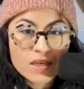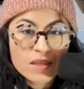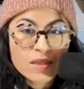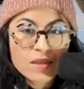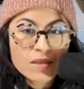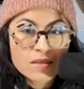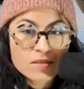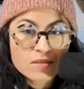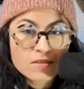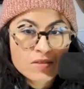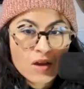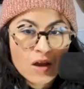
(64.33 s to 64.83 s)

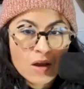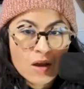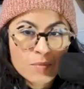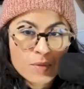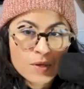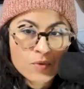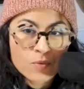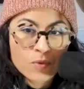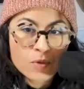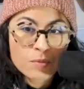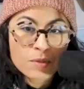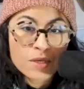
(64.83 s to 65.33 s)
this
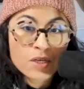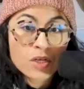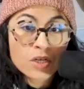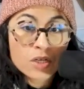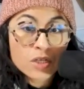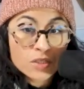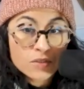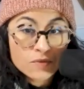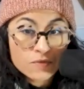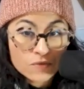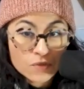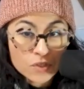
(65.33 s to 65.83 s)
topic would be
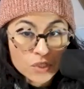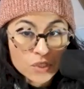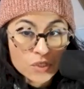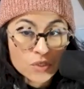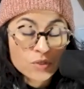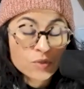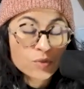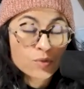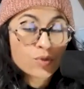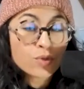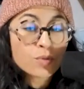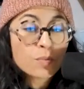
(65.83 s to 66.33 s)
good for
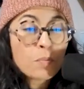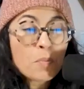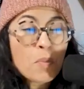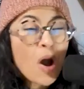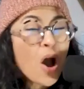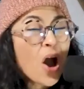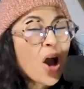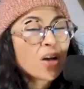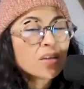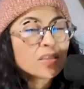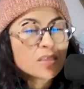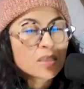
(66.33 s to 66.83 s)
you to
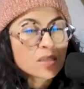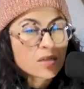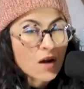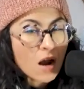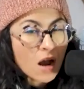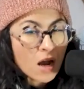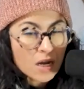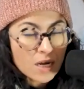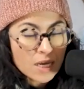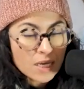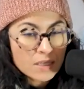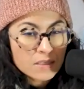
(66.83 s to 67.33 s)
ponder
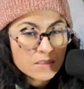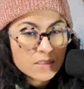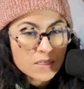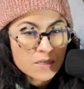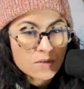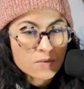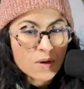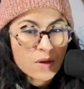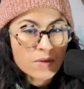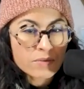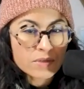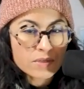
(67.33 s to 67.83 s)
on it
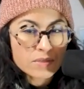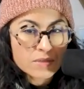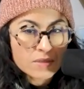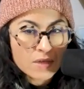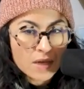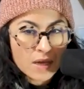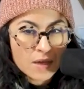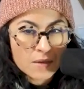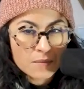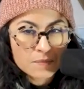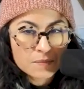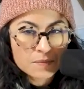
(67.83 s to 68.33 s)
around this time.